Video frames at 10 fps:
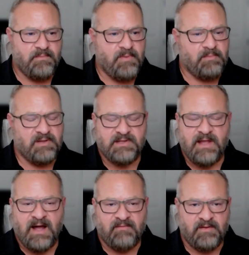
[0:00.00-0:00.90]
publish
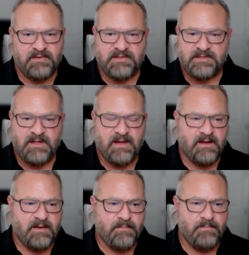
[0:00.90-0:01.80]
novels,
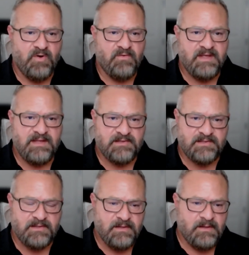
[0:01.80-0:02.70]
uh,
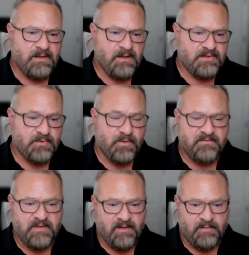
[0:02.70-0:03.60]
movies, short
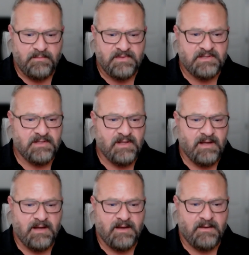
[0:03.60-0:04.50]
films.
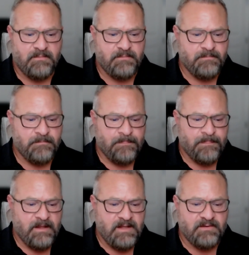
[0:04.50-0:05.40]
Um,
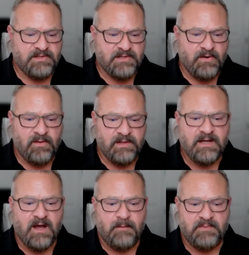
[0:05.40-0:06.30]
you know, just an
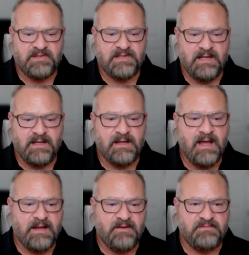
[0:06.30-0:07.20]
all-encompassing
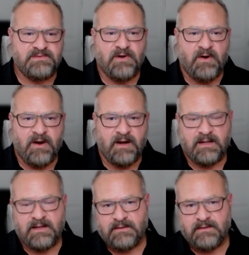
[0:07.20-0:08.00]
kind of dark